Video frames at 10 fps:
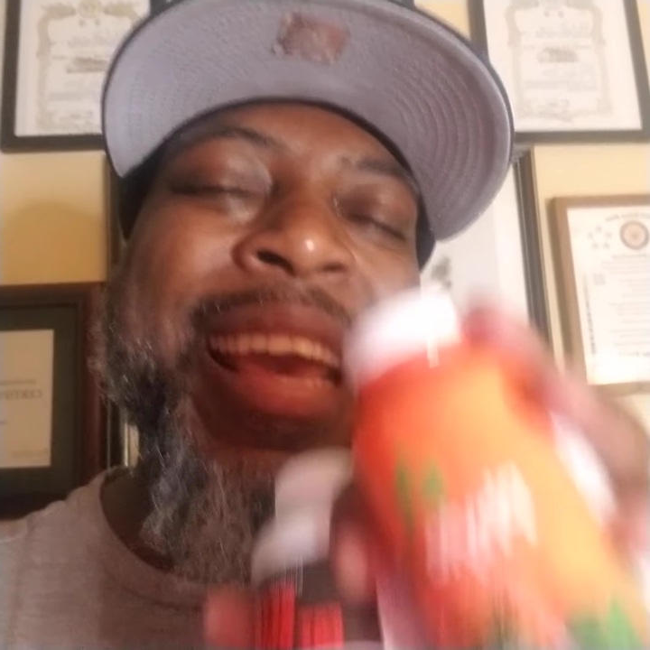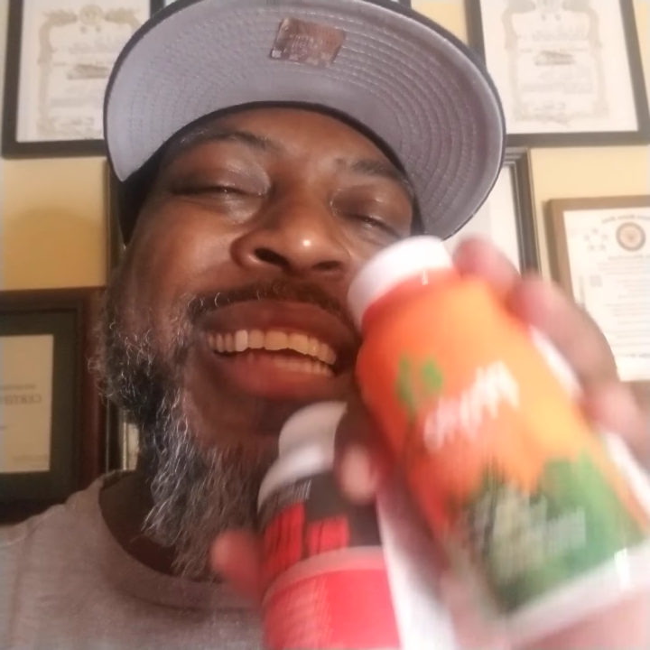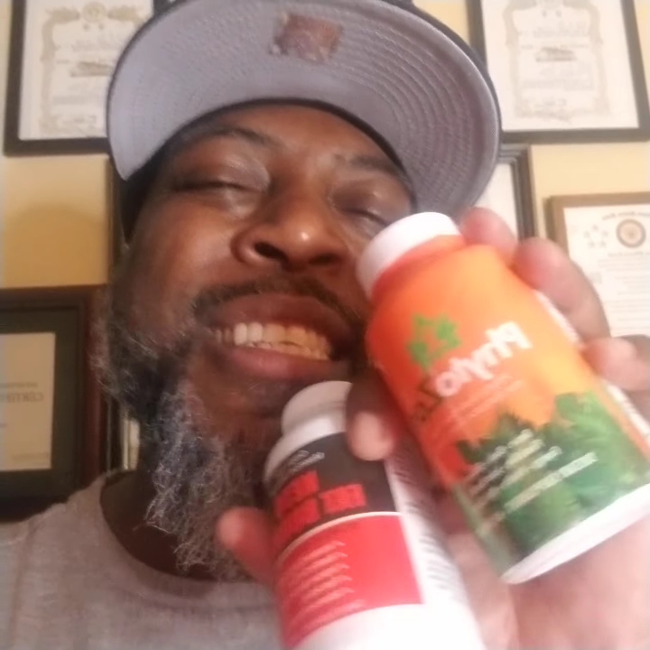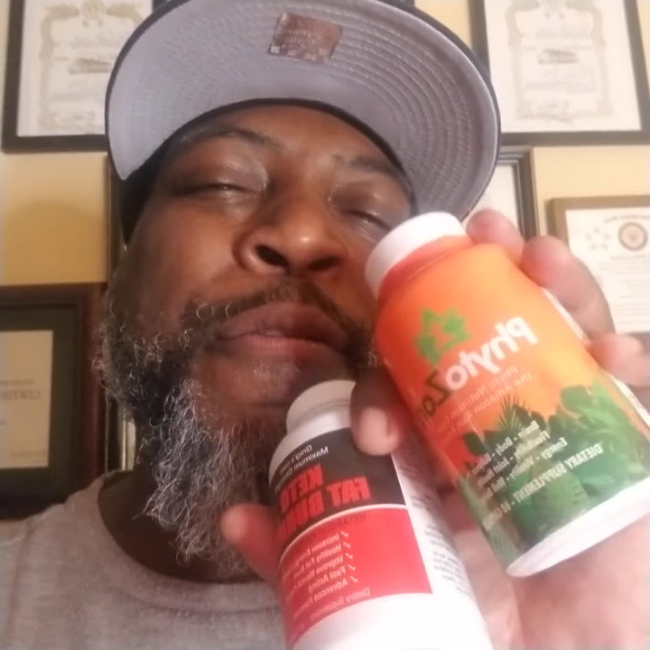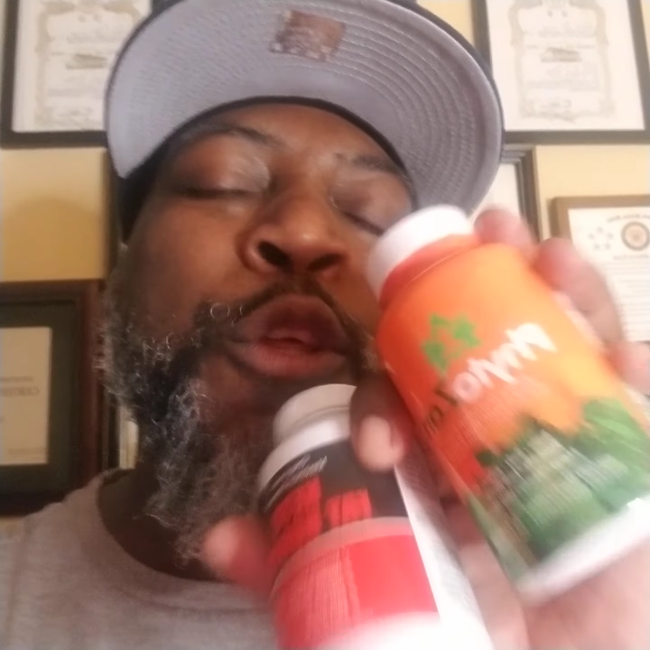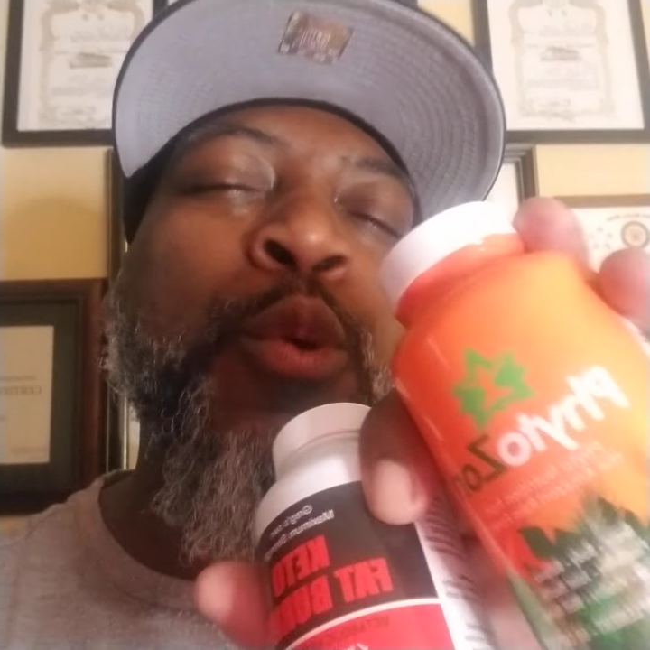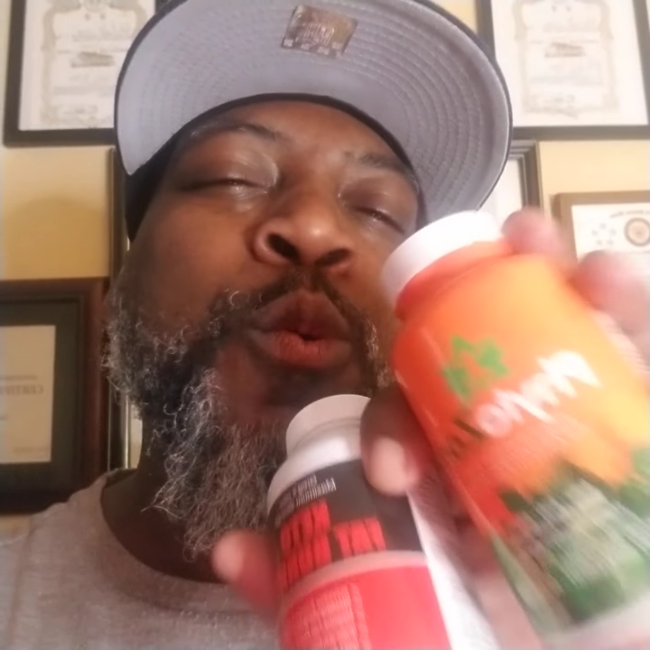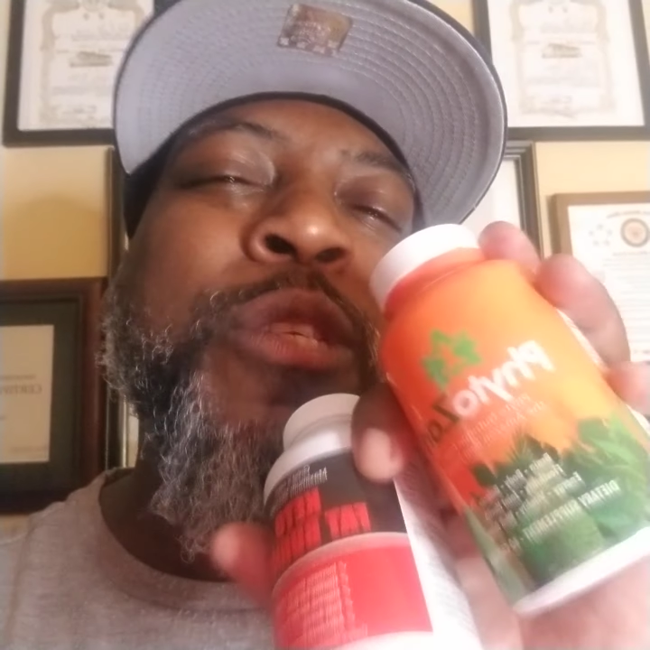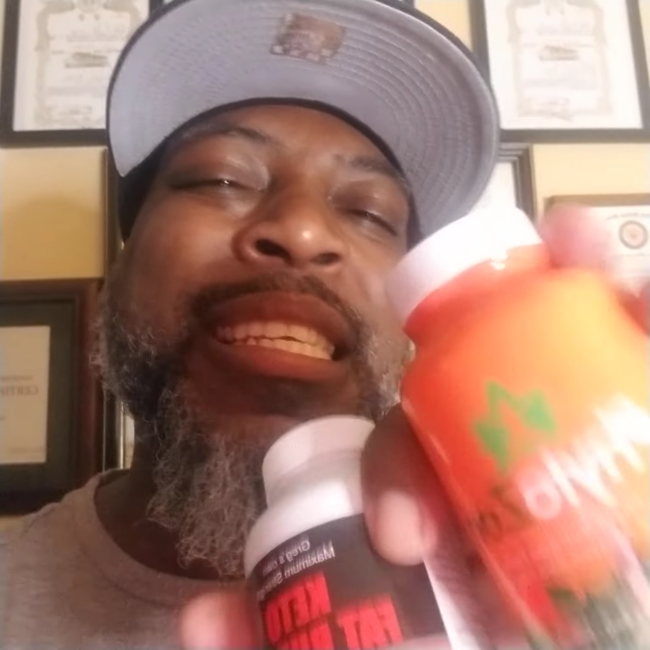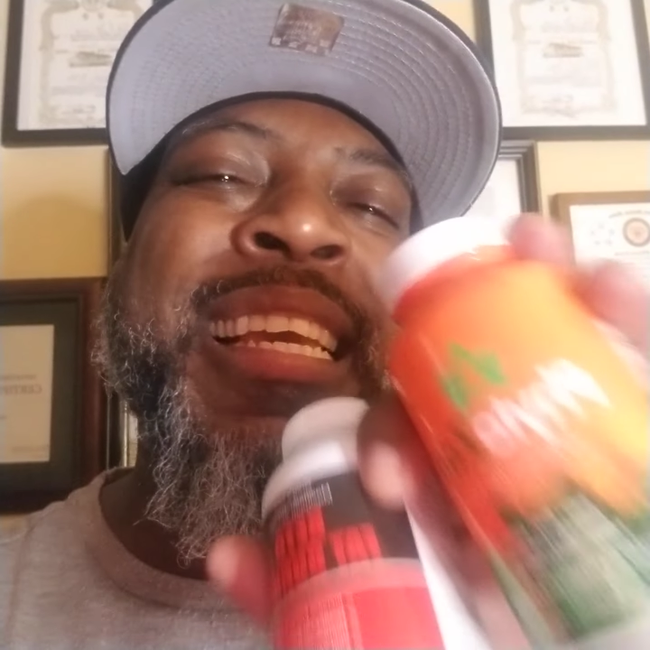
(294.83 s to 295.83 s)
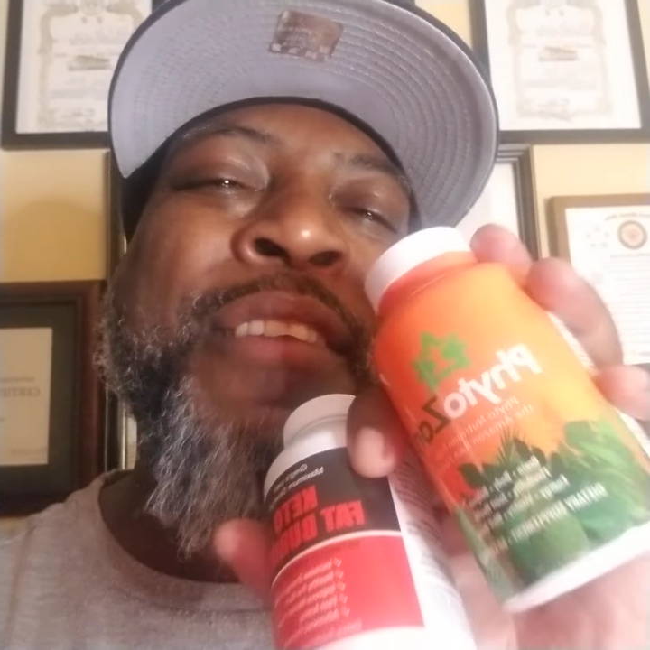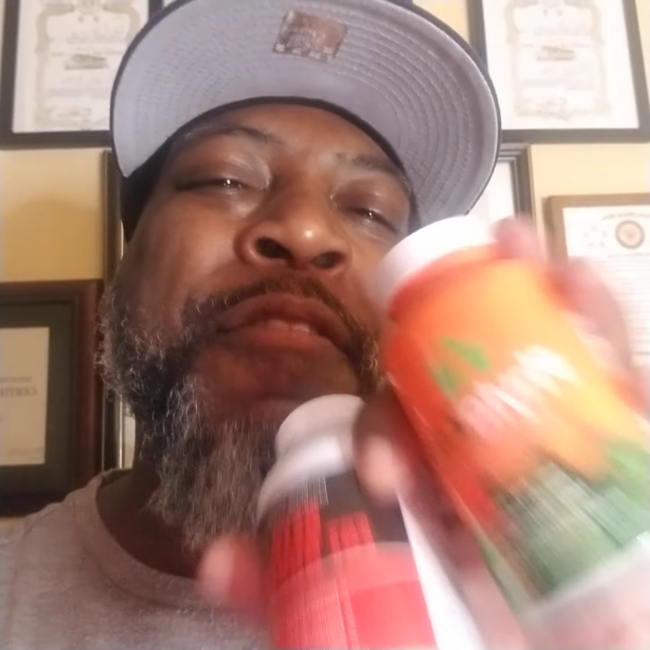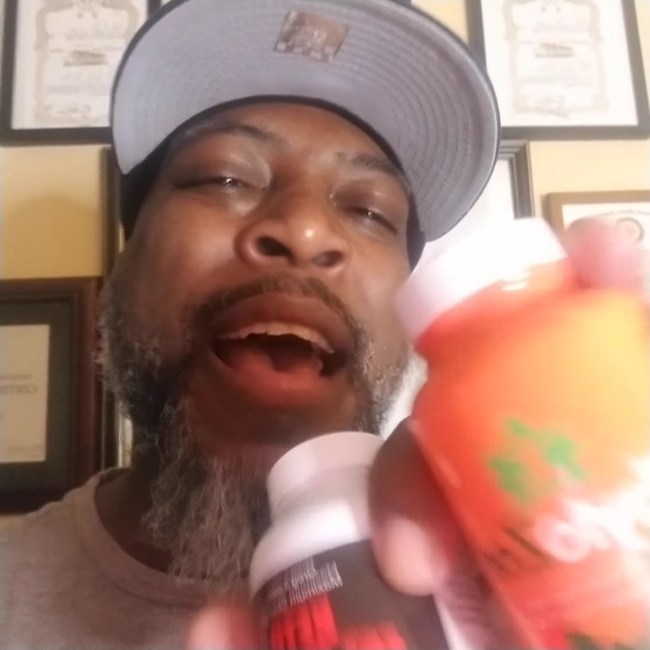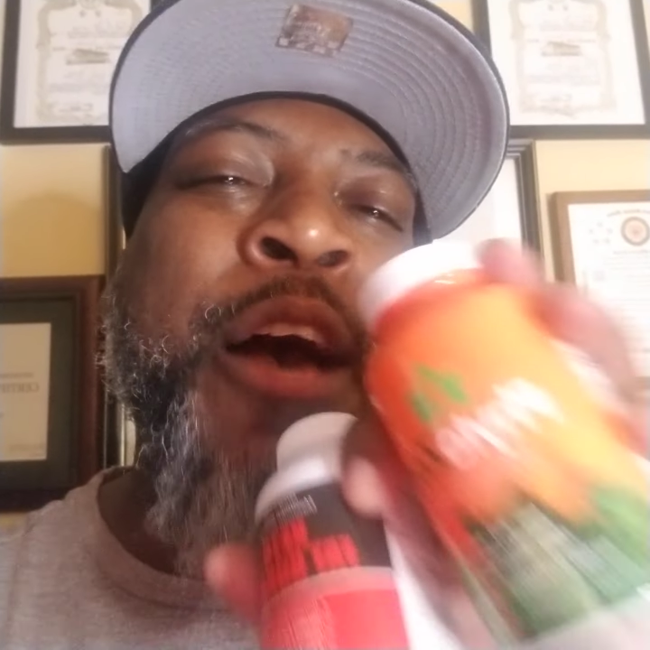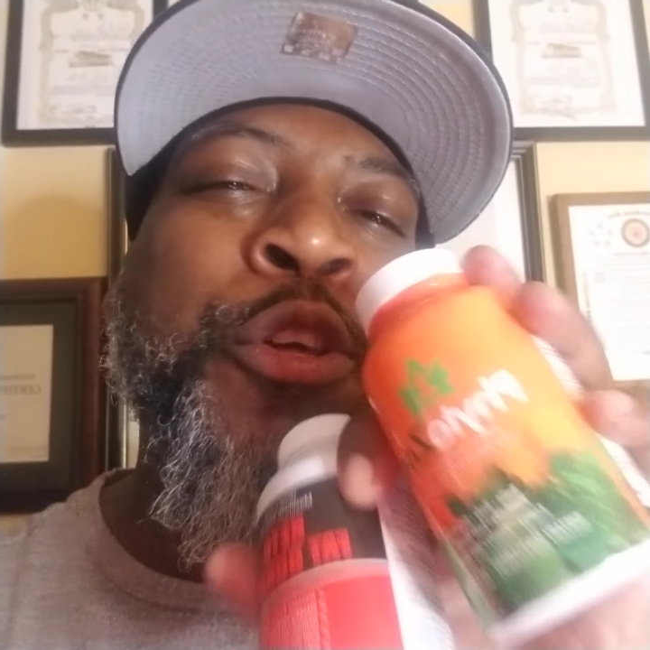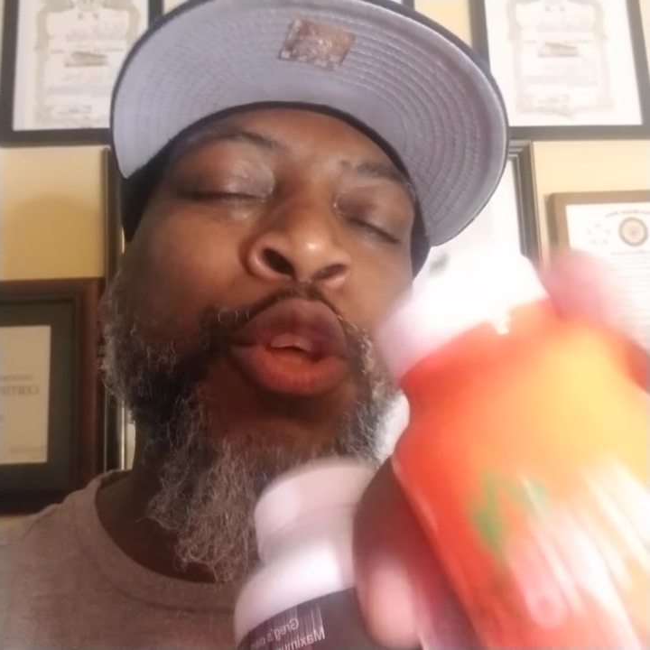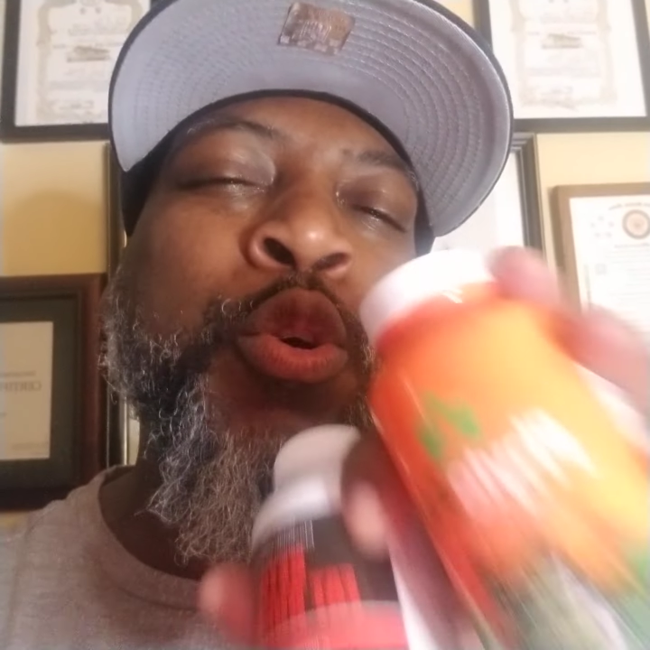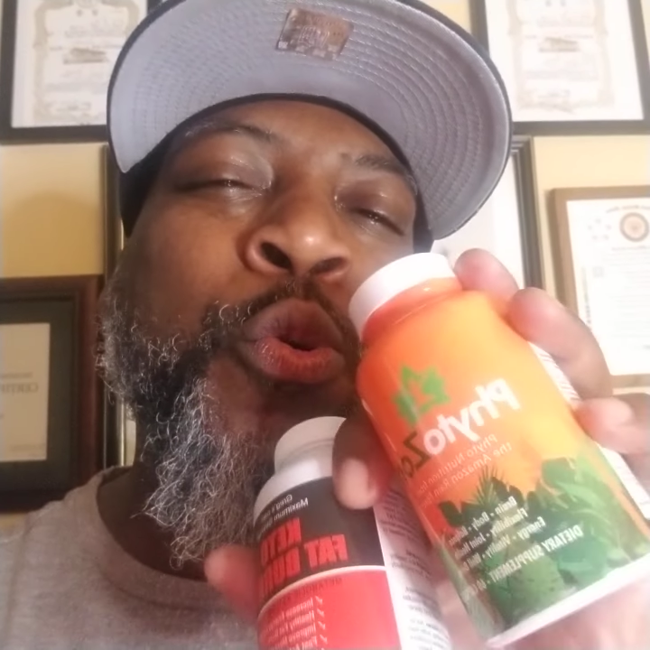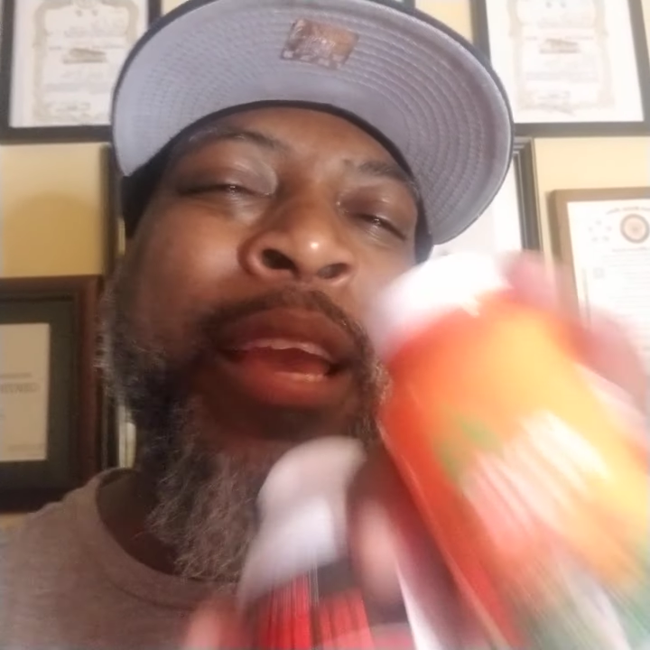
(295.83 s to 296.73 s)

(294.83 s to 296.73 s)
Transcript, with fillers: is if you see value